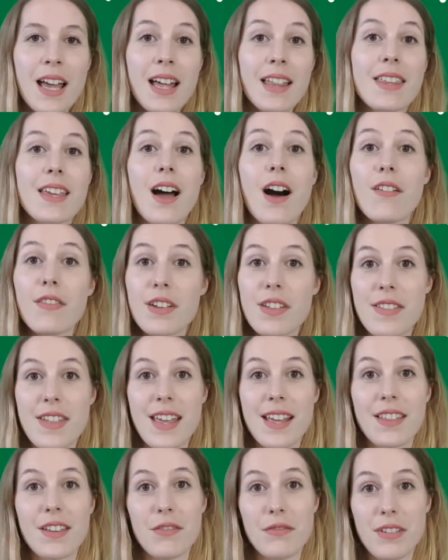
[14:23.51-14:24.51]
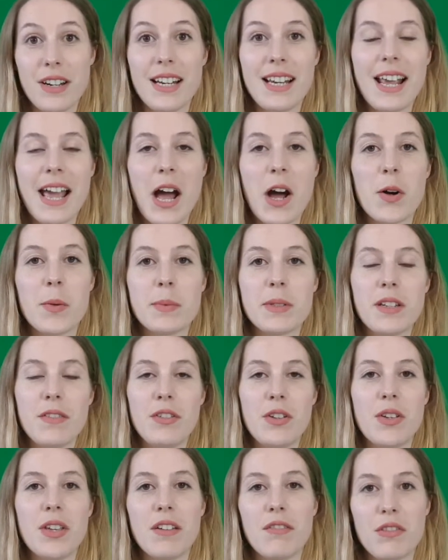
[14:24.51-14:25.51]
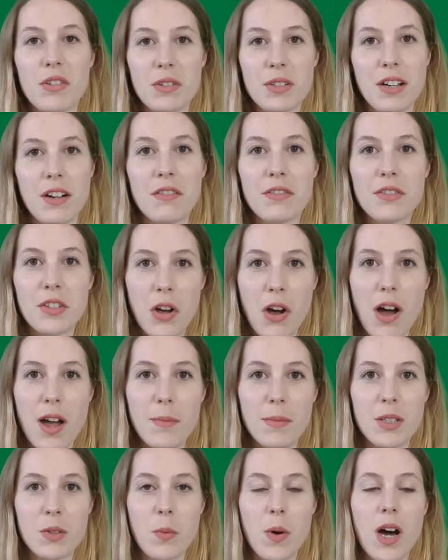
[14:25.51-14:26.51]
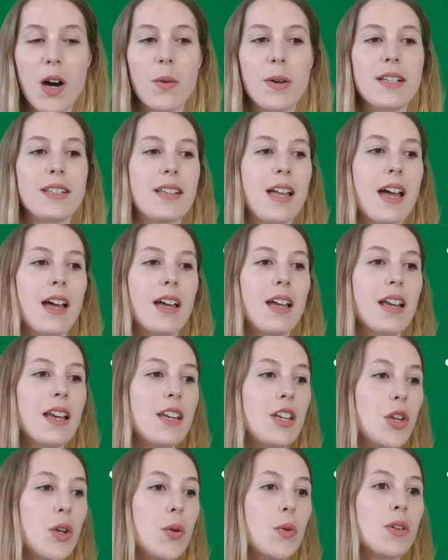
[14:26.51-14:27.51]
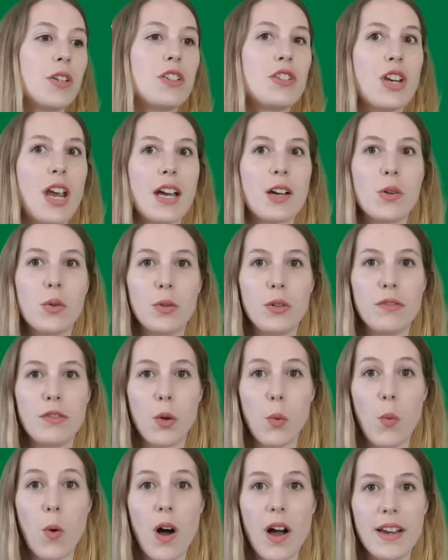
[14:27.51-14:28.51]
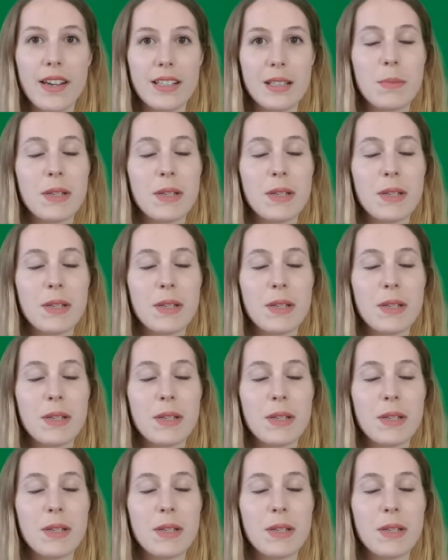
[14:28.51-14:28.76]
The other thing that really helps if you give yourself time as well is that you can check all of the wires,